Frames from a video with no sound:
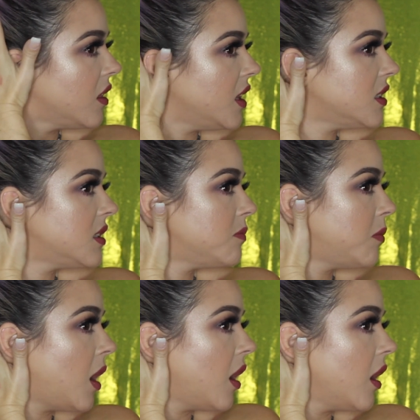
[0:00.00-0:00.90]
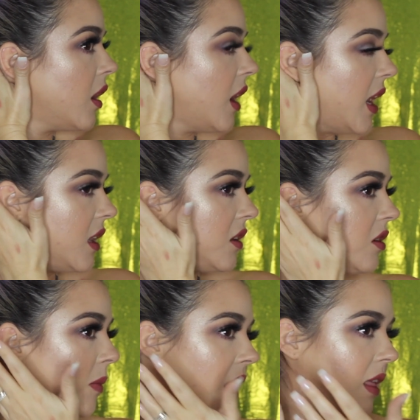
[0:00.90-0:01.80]
this part and a
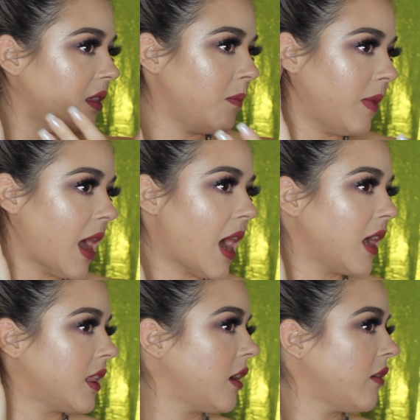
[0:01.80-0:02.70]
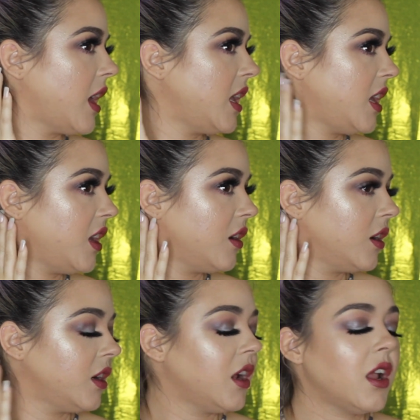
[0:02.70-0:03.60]
little bit in the back, like right
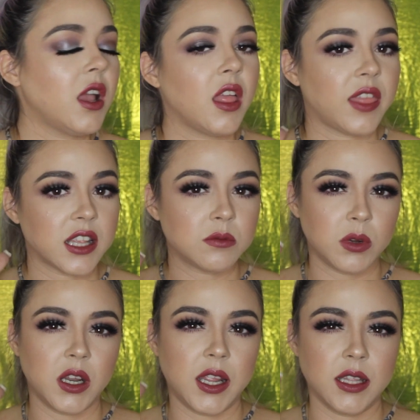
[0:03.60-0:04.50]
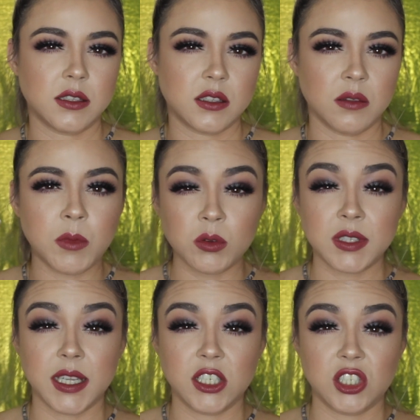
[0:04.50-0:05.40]
here, that's where it's the
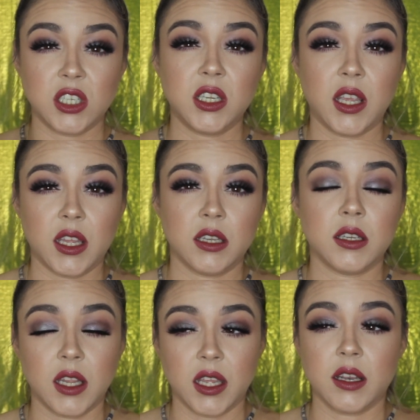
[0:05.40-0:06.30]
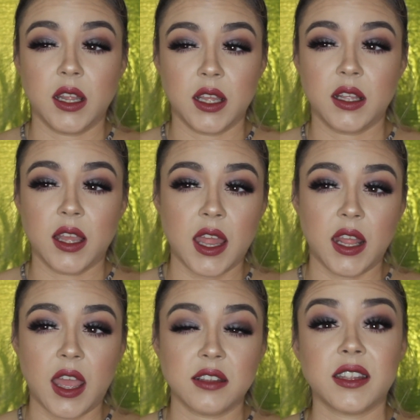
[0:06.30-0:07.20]
most itchy, and it
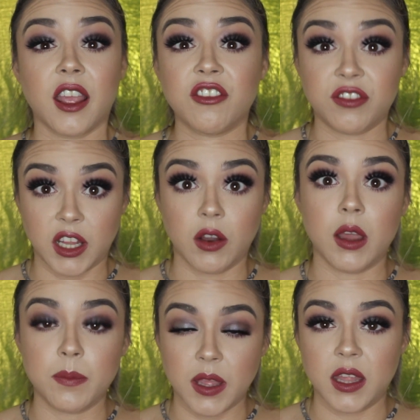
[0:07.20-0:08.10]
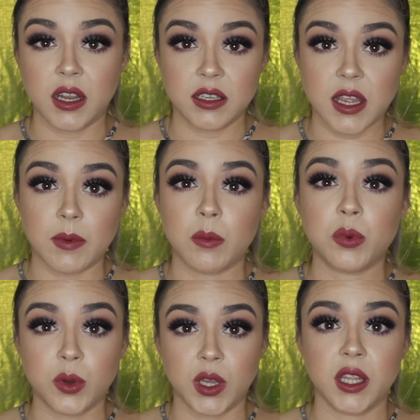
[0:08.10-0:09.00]
kind of has like a flare up anytime I
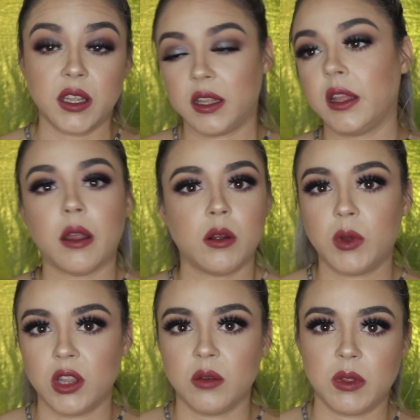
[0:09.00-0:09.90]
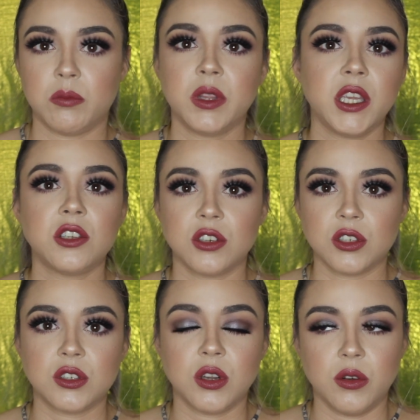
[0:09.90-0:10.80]
put, whether it be bleach or